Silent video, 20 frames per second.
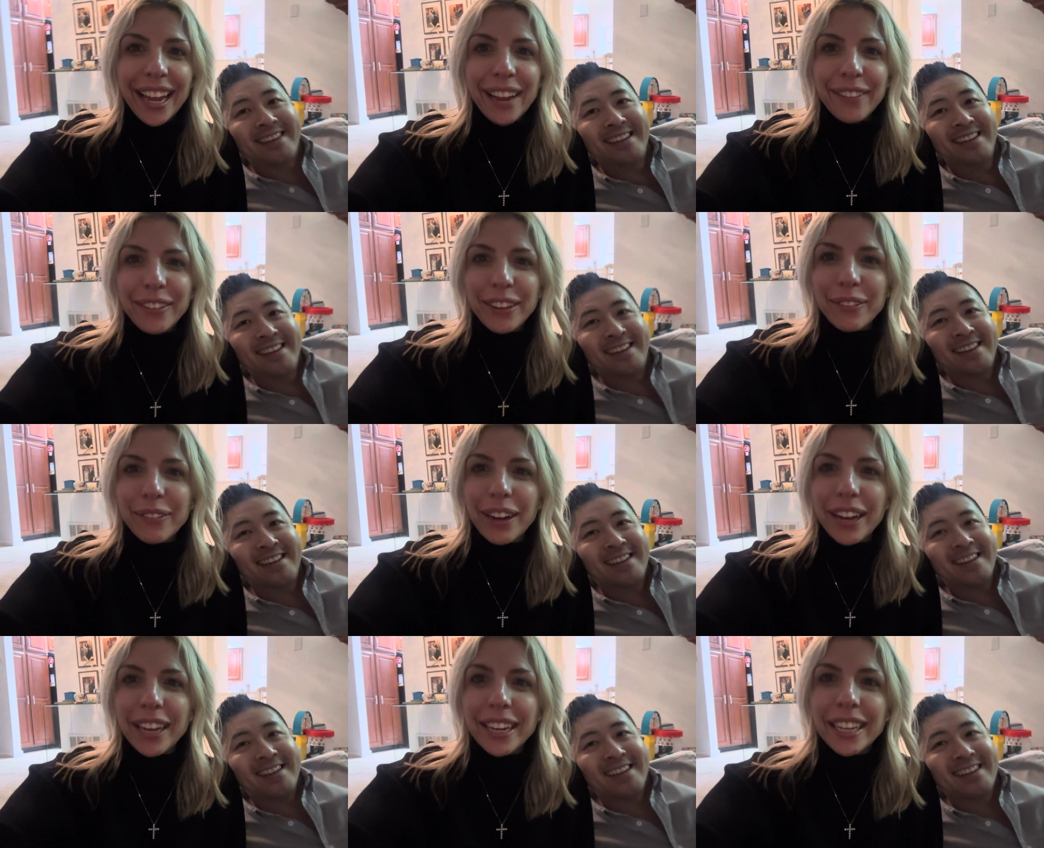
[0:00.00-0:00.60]

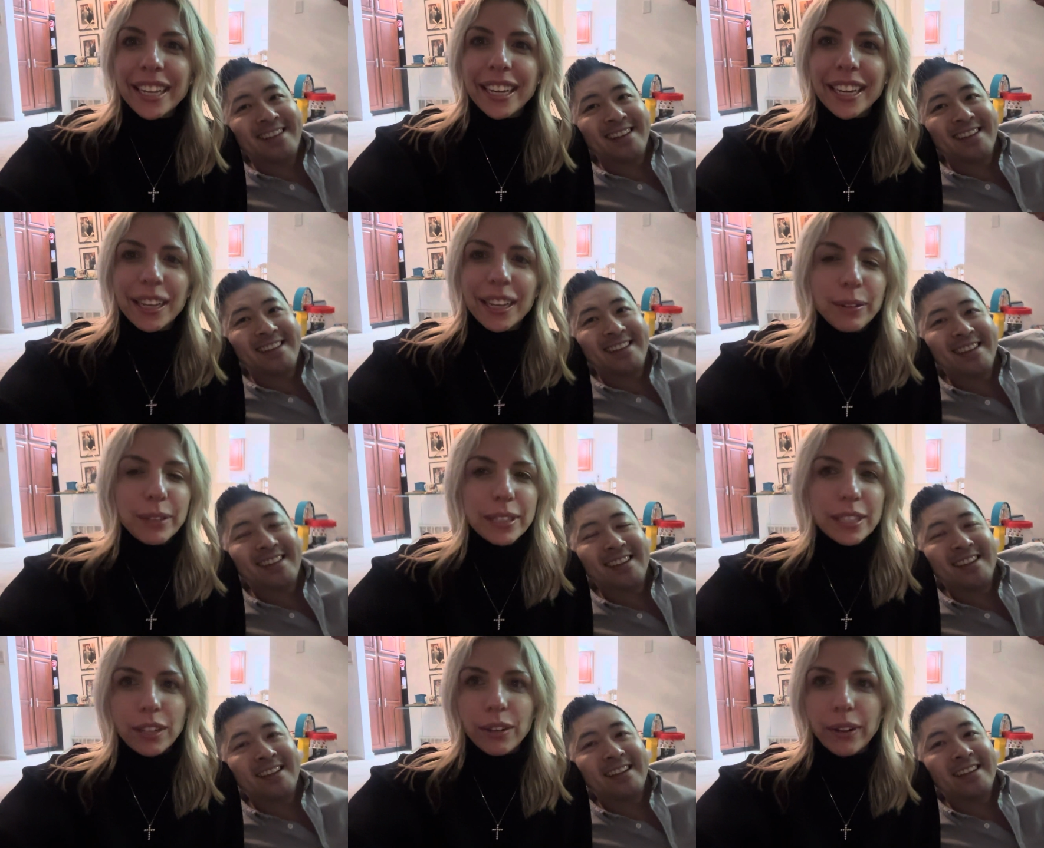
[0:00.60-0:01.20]
Speaker 1: everyone. It was a
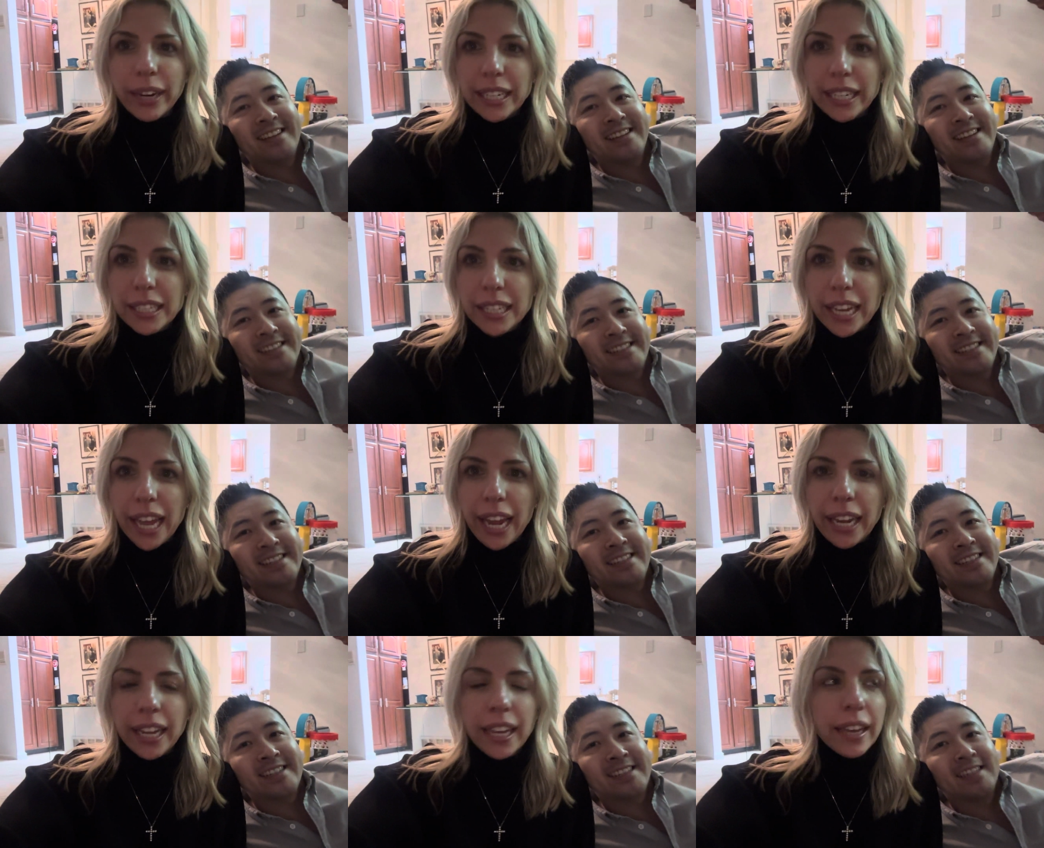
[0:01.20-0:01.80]
great
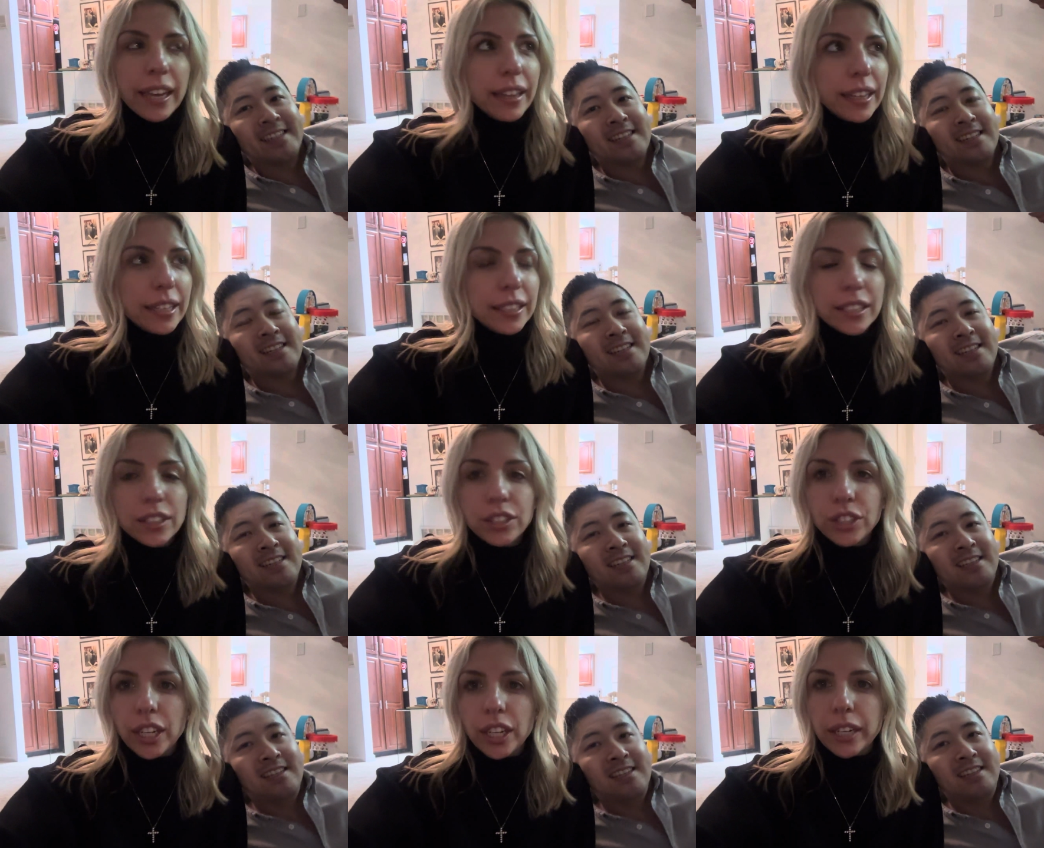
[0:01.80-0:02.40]
day. This is
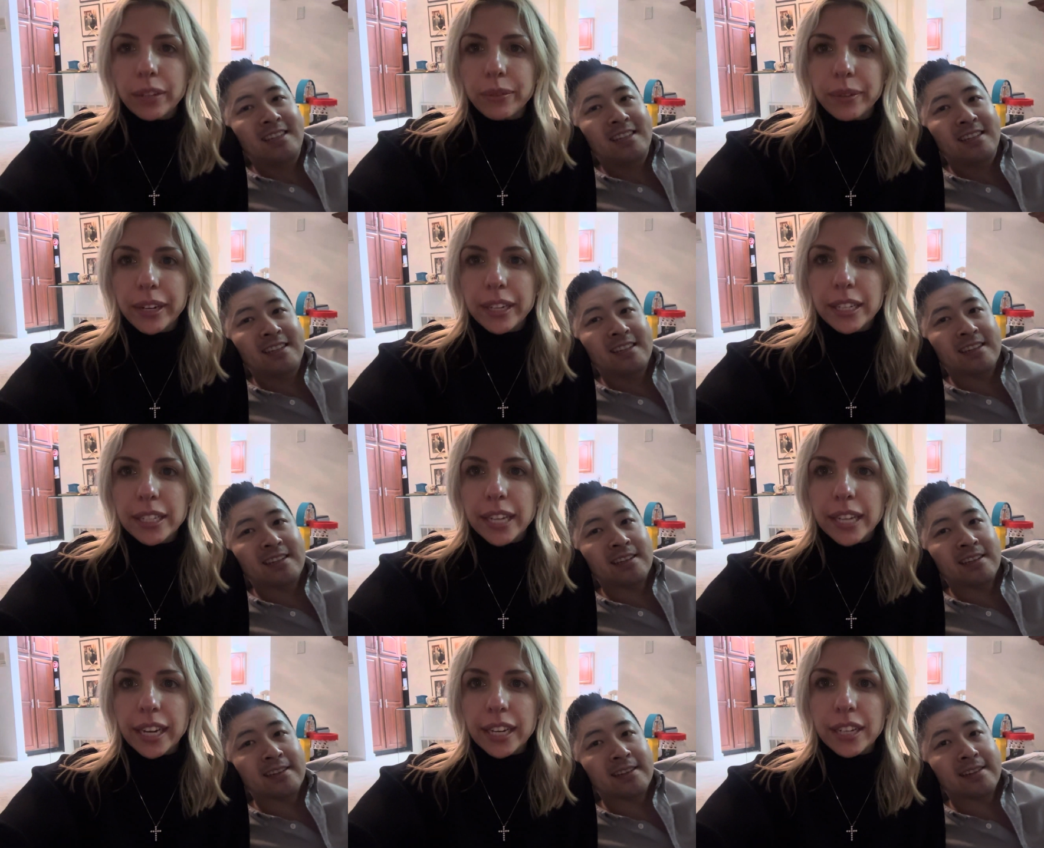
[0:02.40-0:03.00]
January
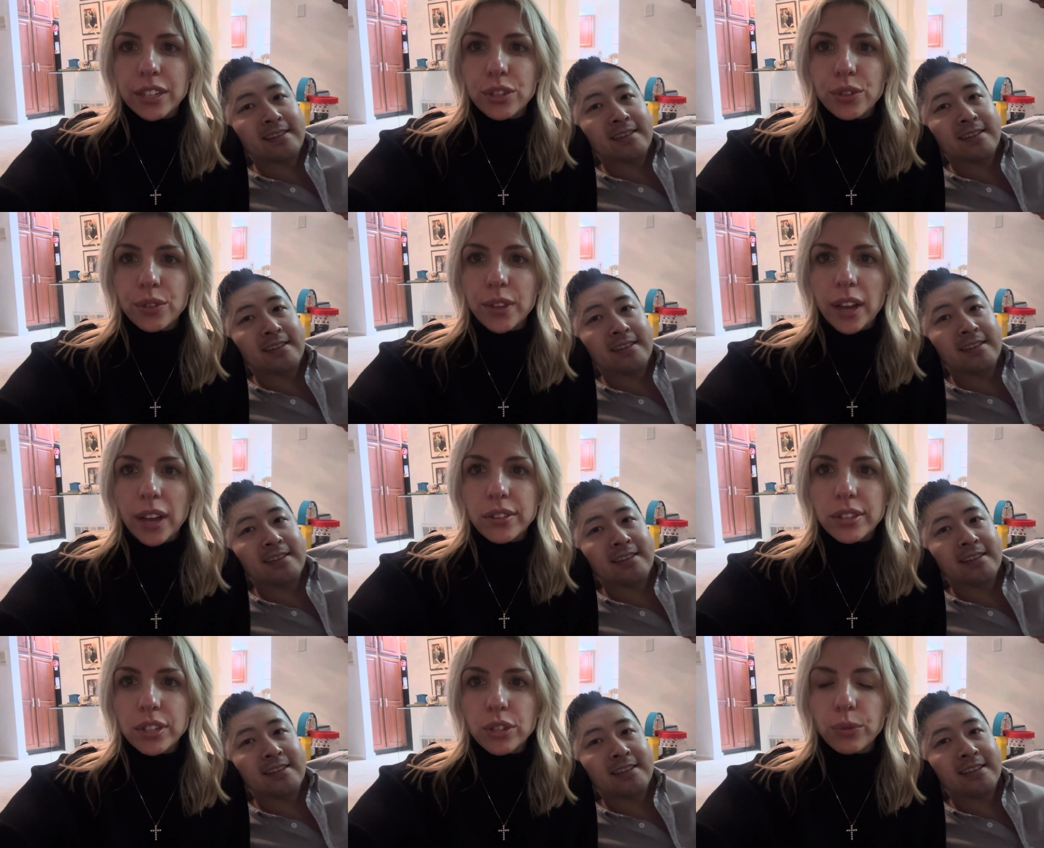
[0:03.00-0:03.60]
2nd,
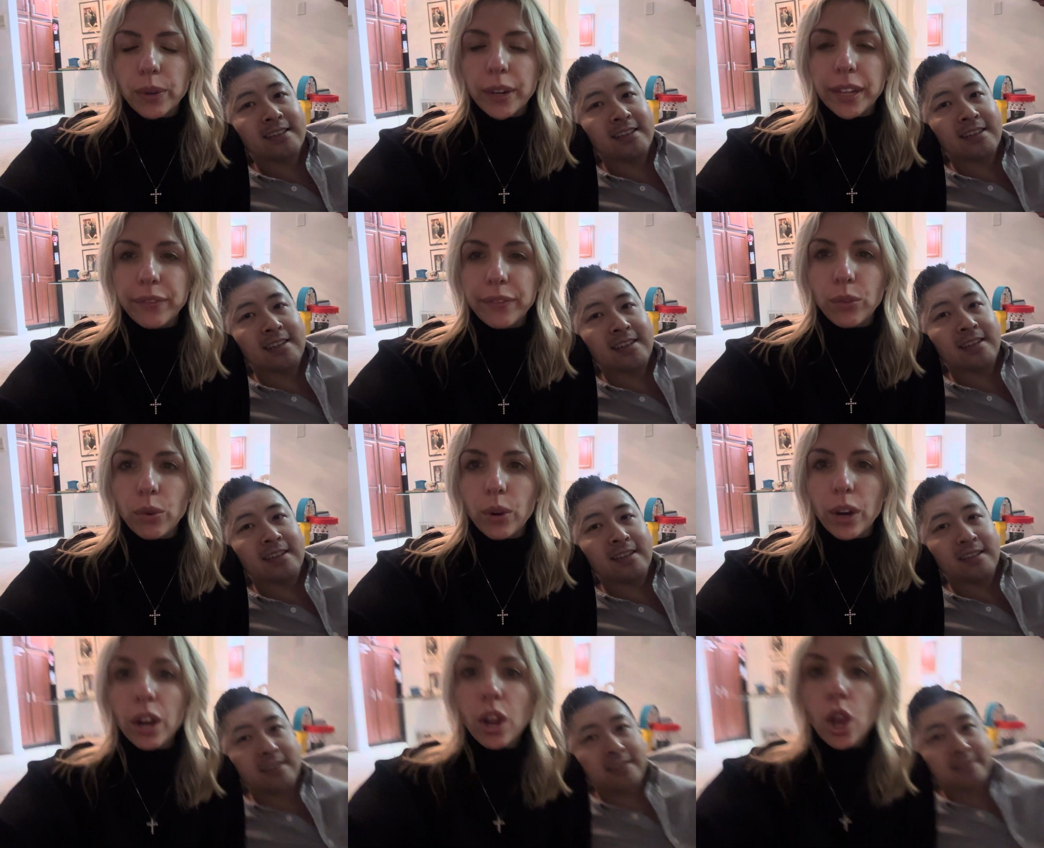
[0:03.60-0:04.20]
2024.